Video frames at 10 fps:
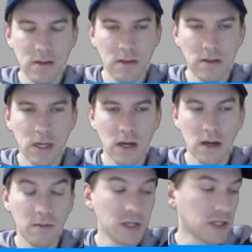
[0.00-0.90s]
Yeah,
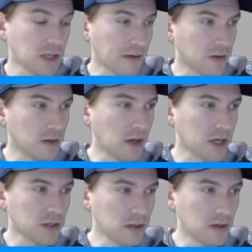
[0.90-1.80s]
I may just have to
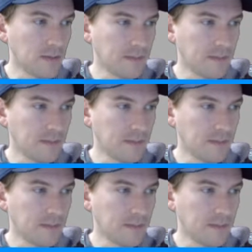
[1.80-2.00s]
actually